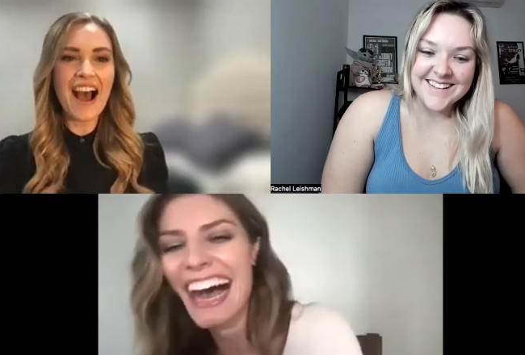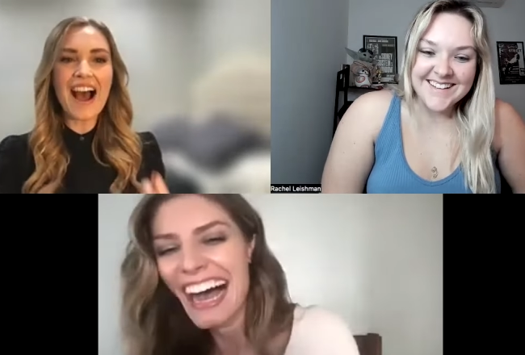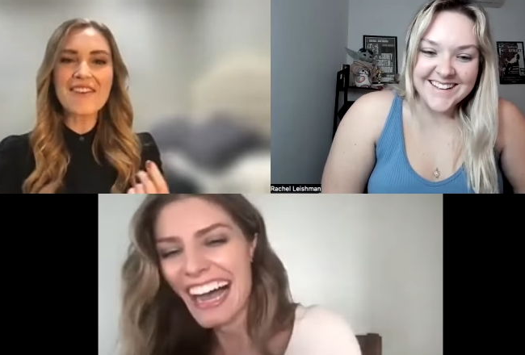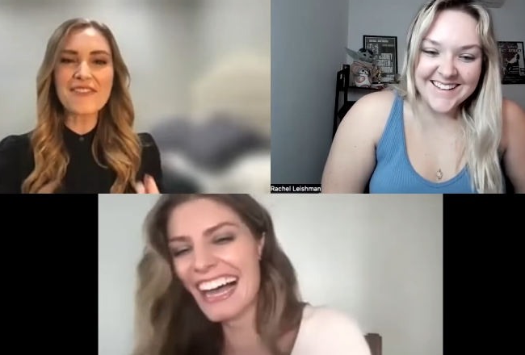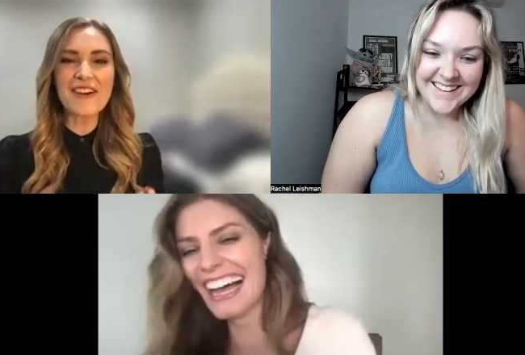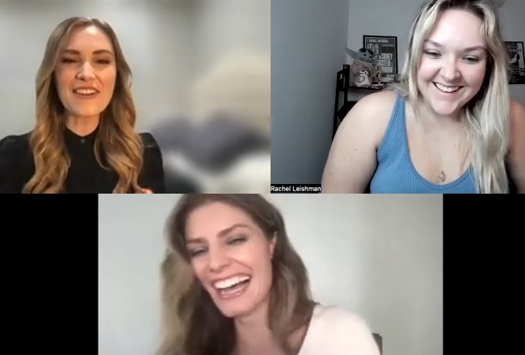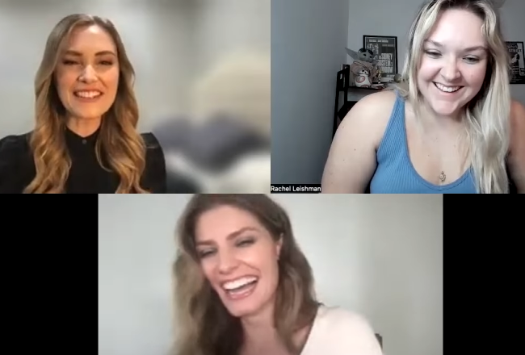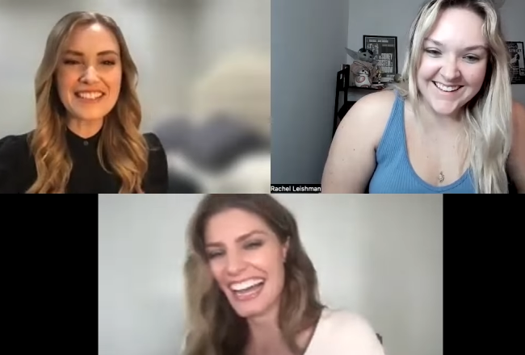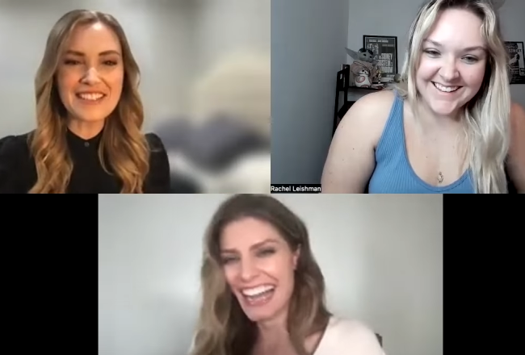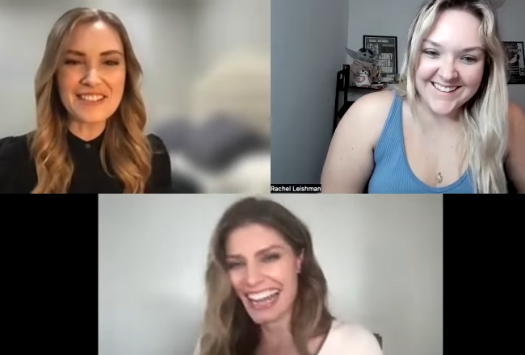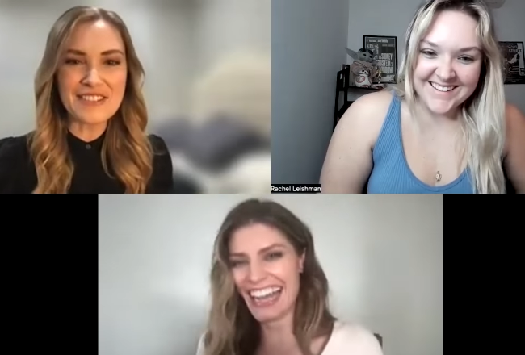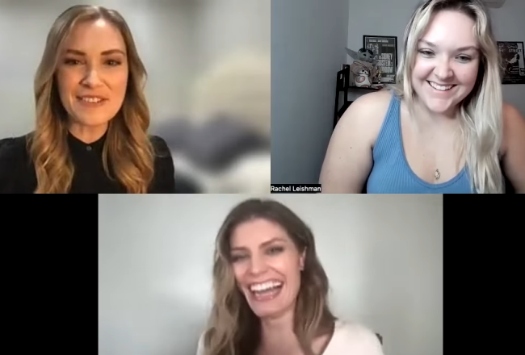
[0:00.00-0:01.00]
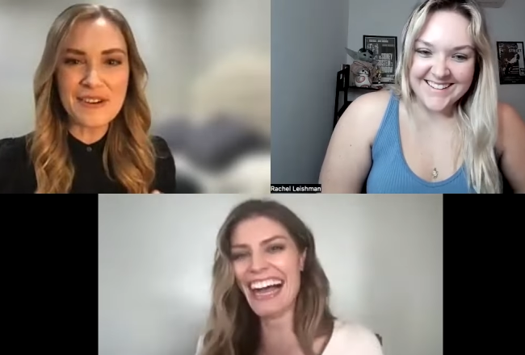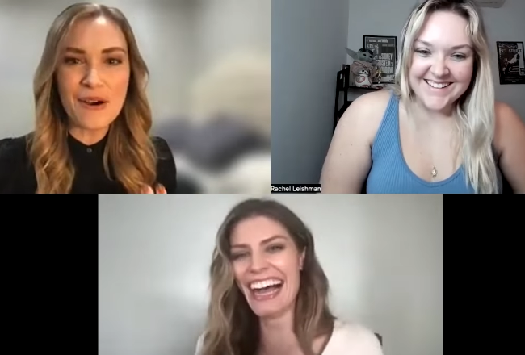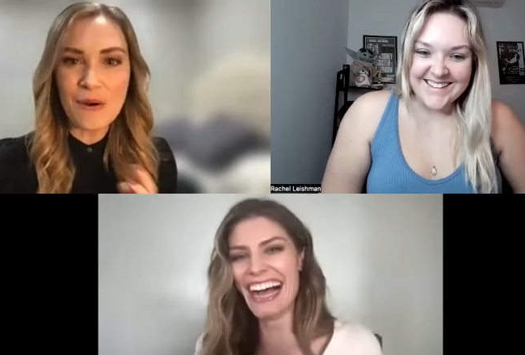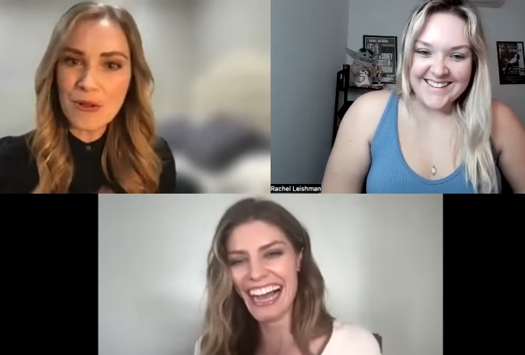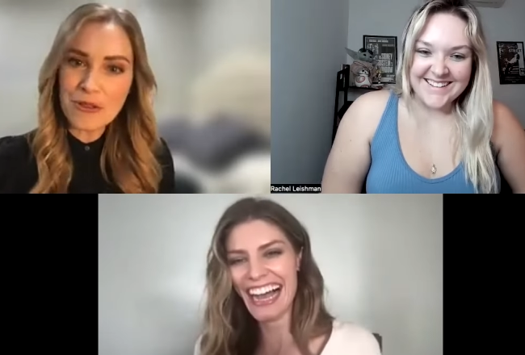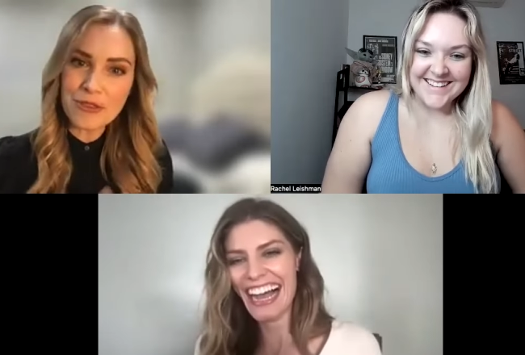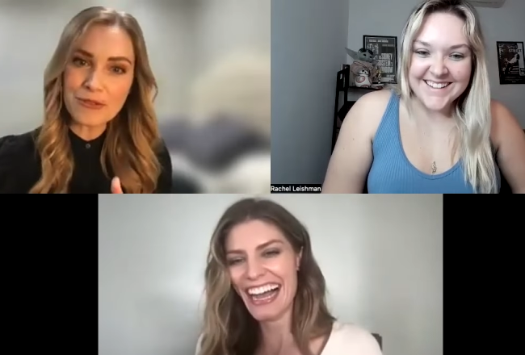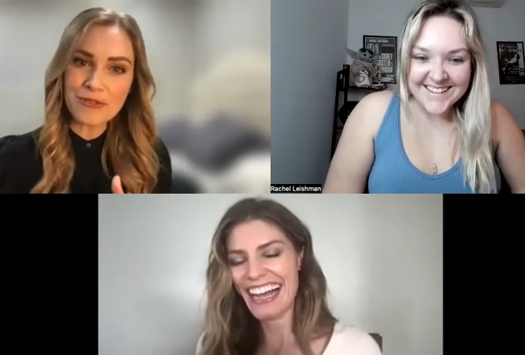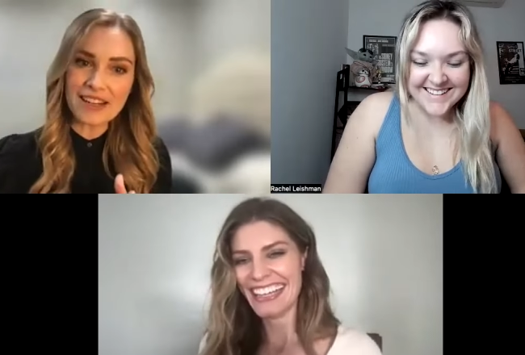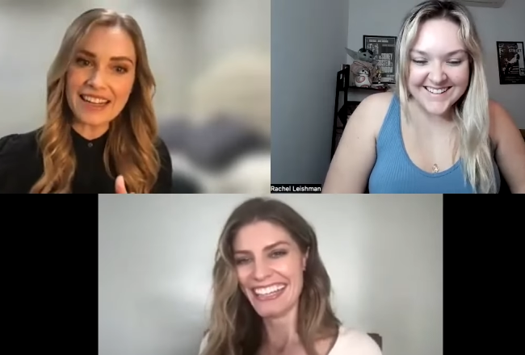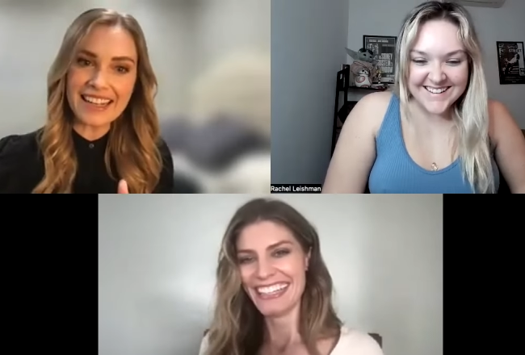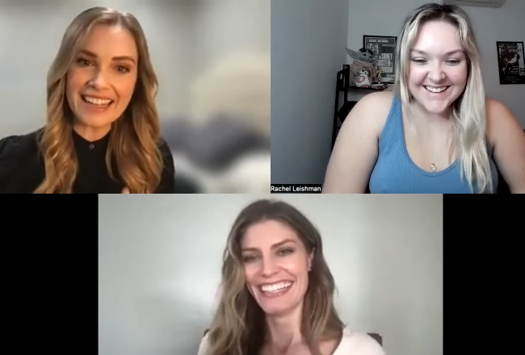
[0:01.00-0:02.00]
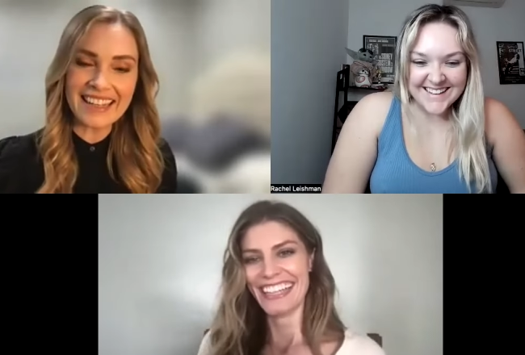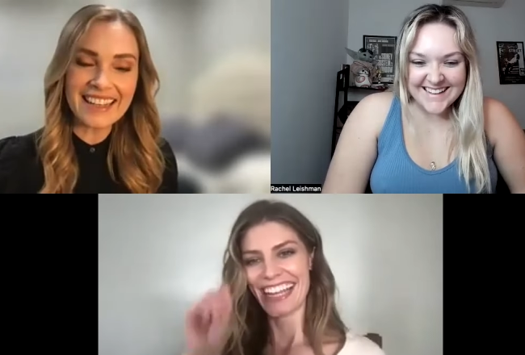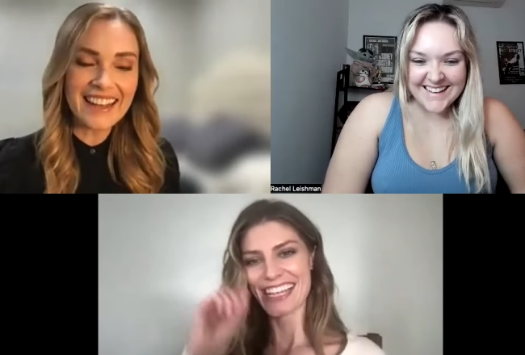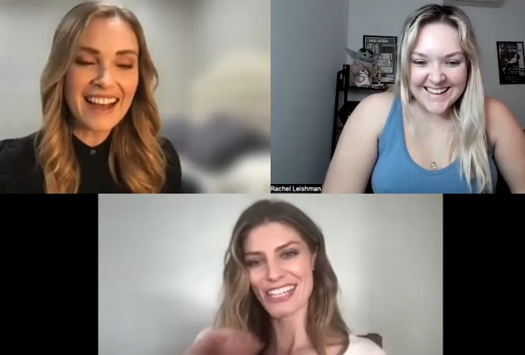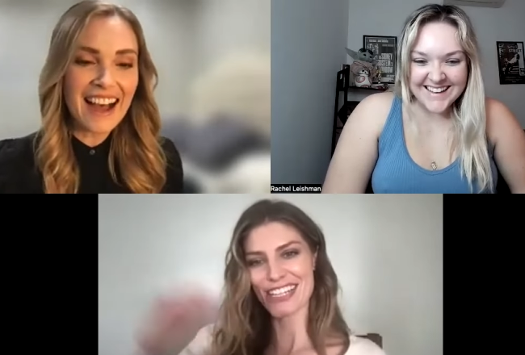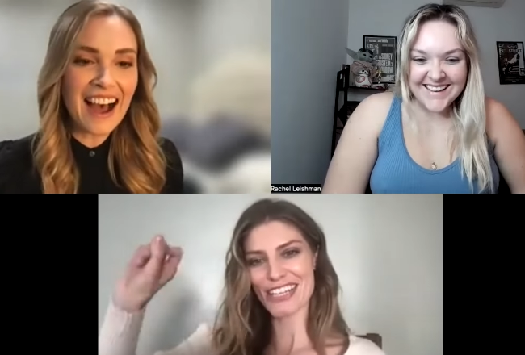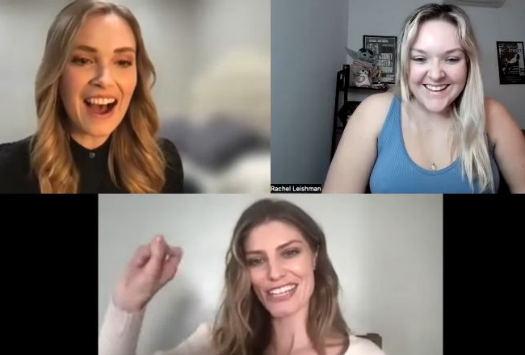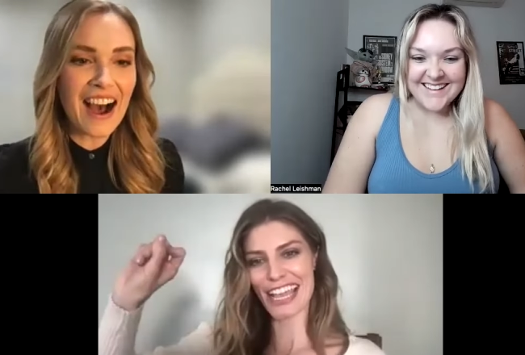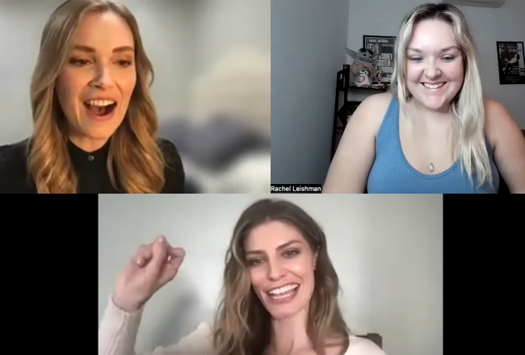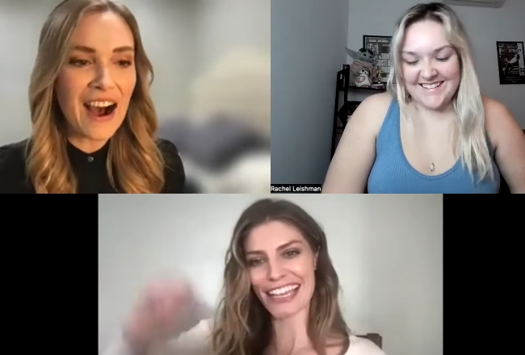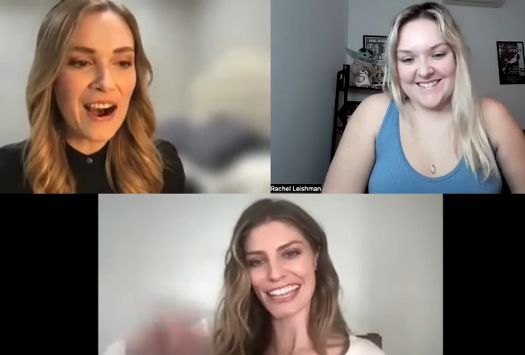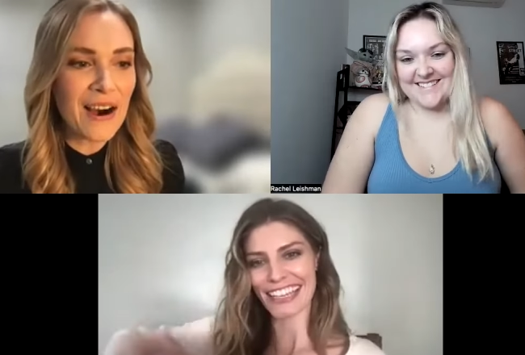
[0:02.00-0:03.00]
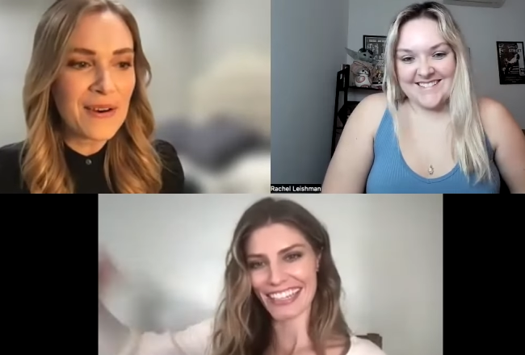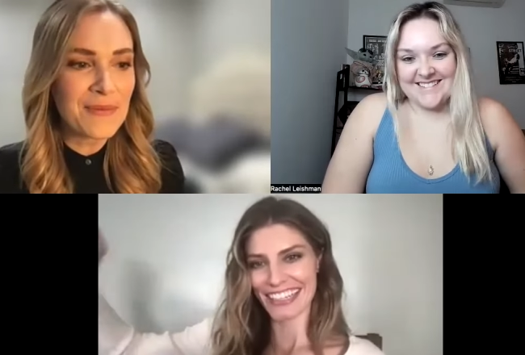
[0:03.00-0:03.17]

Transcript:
Speaker 1: I've gotten to do all three. Um,